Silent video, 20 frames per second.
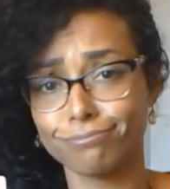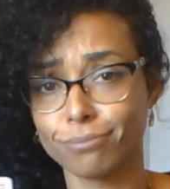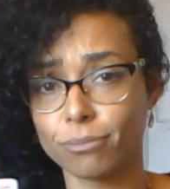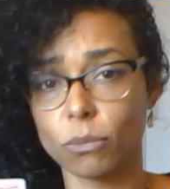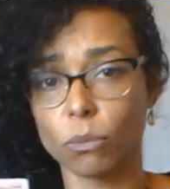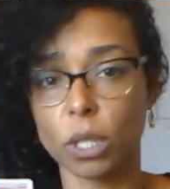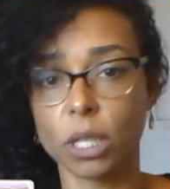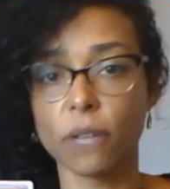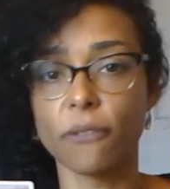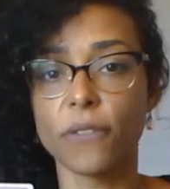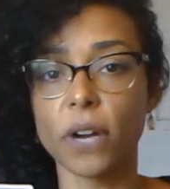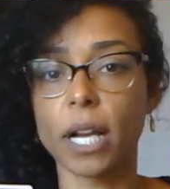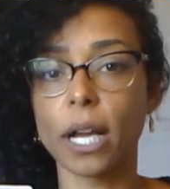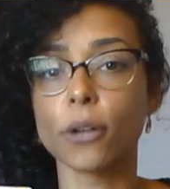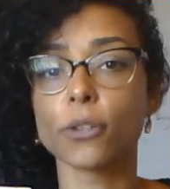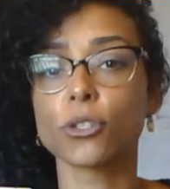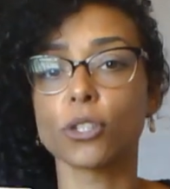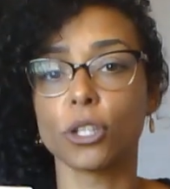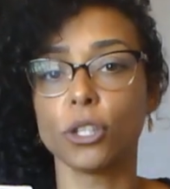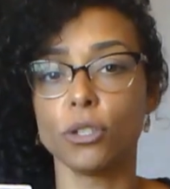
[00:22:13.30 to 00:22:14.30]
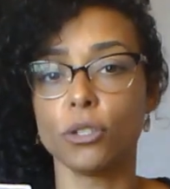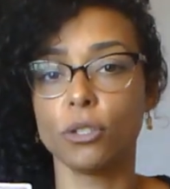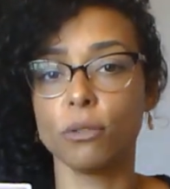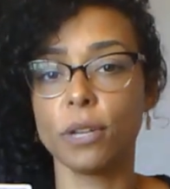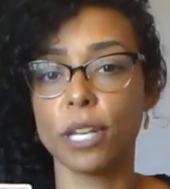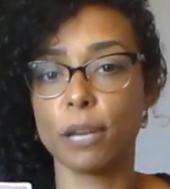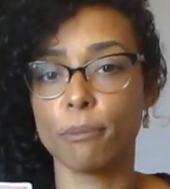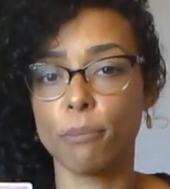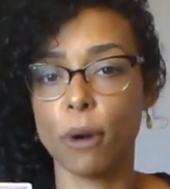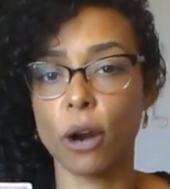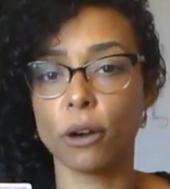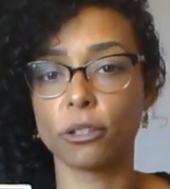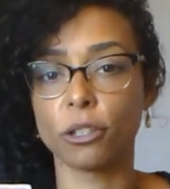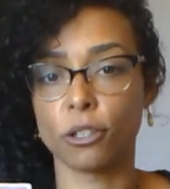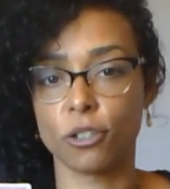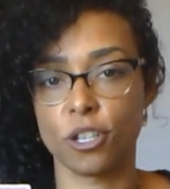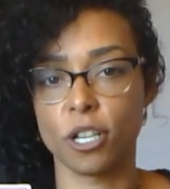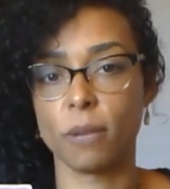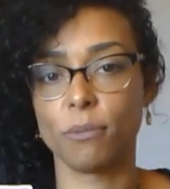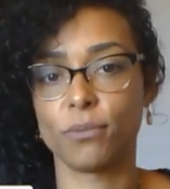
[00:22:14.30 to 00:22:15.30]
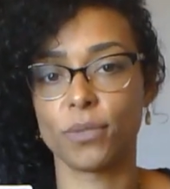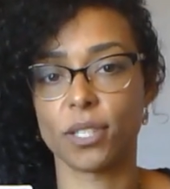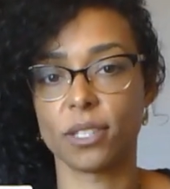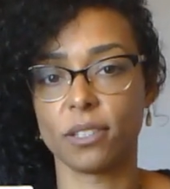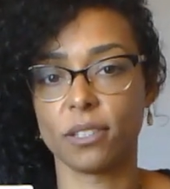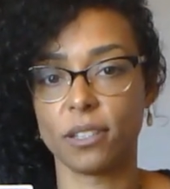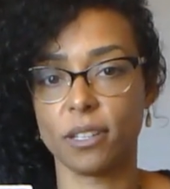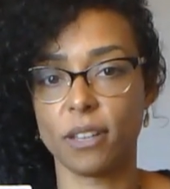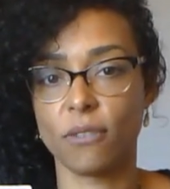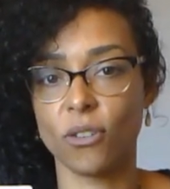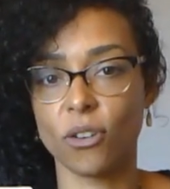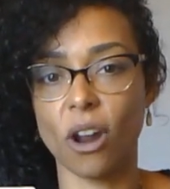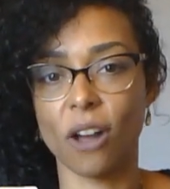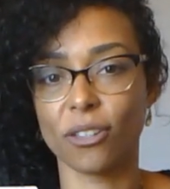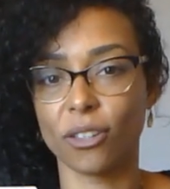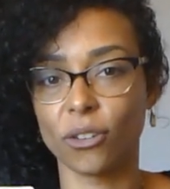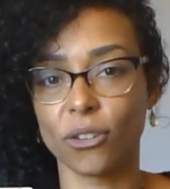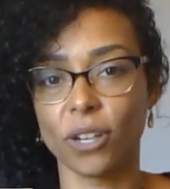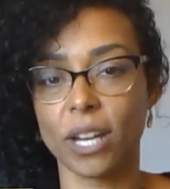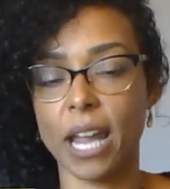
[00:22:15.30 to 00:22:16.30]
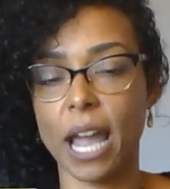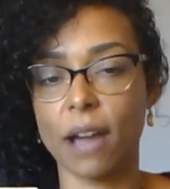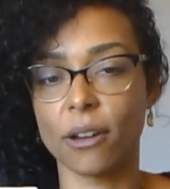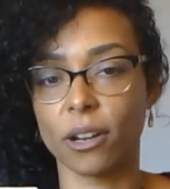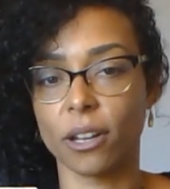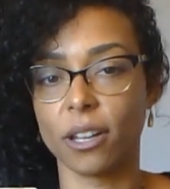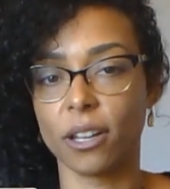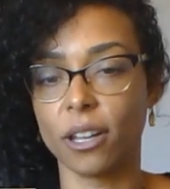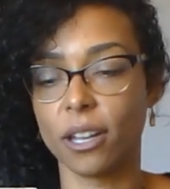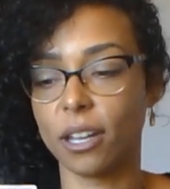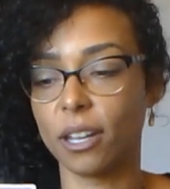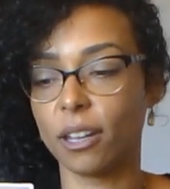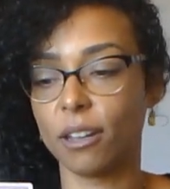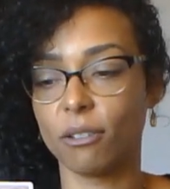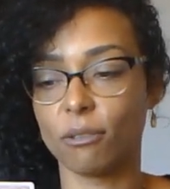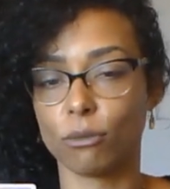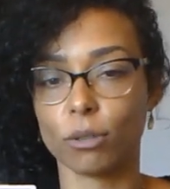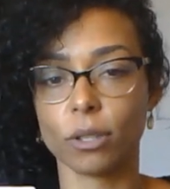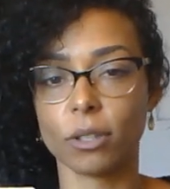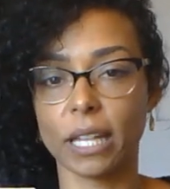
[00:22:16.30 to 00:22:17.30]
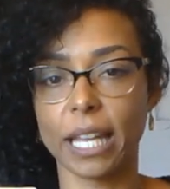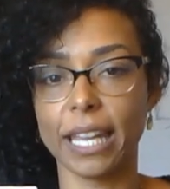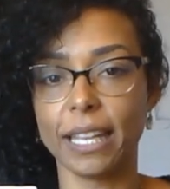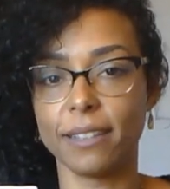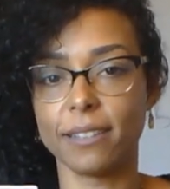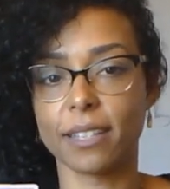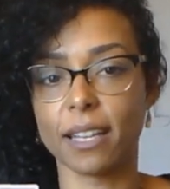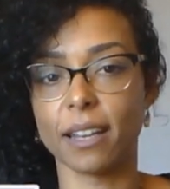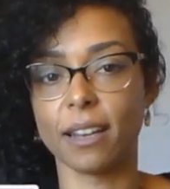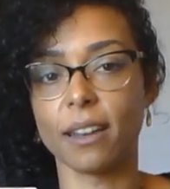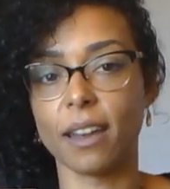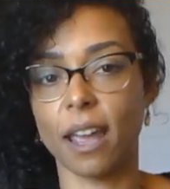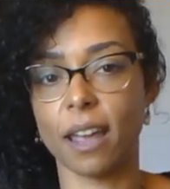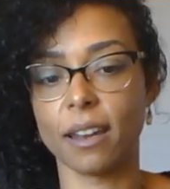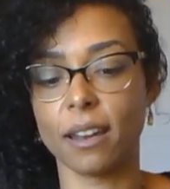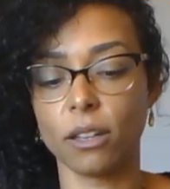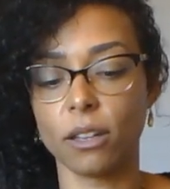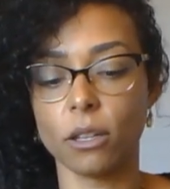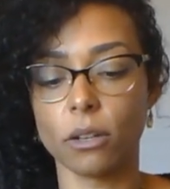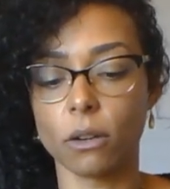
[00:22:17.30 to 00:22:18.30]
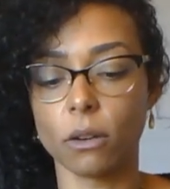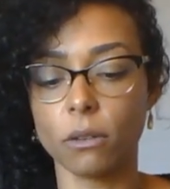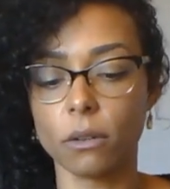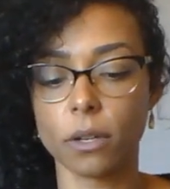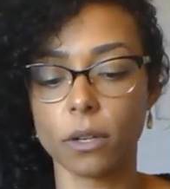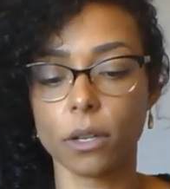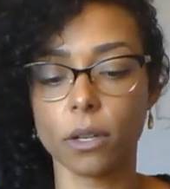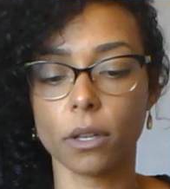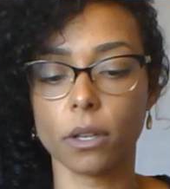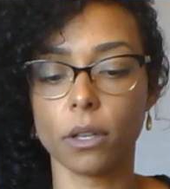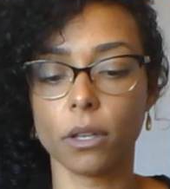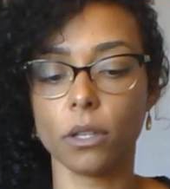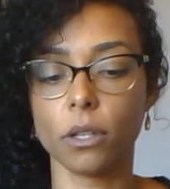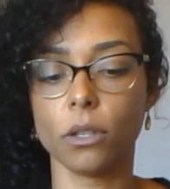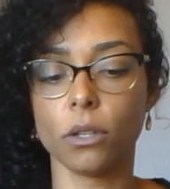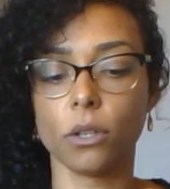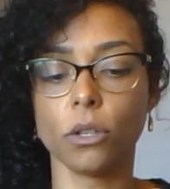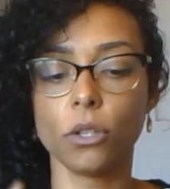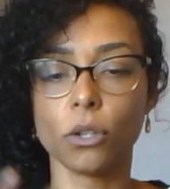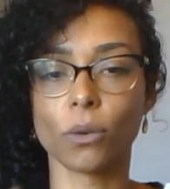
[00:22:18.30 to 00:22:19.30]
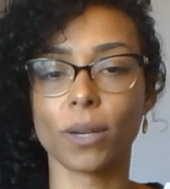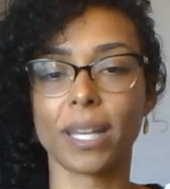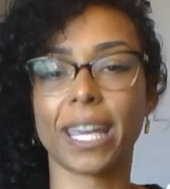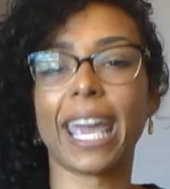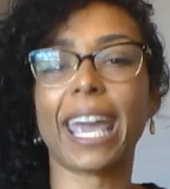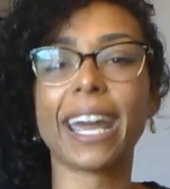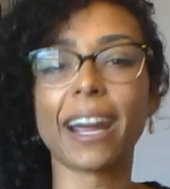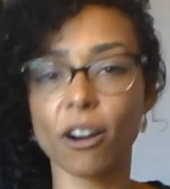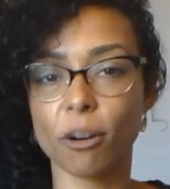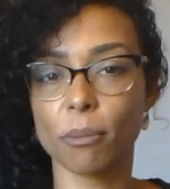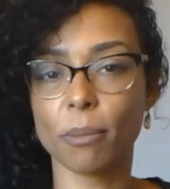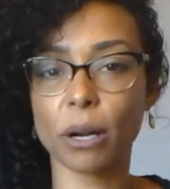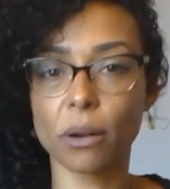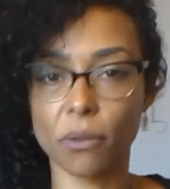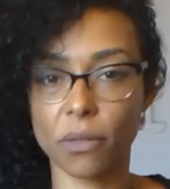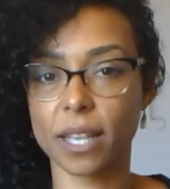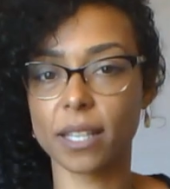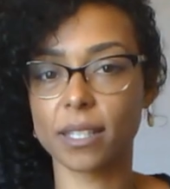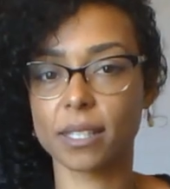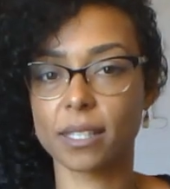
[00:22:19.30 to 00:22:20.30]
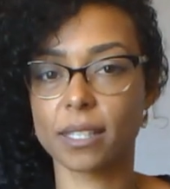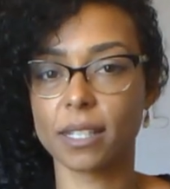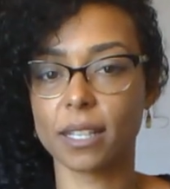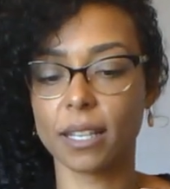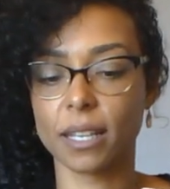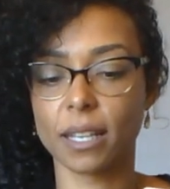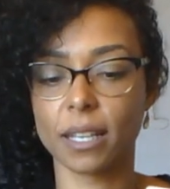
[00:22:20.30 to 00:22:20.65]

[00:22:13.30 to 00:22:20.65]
What the fuck else are you doing in partnerships if you're not learning how to relate and you know, you don't care about this?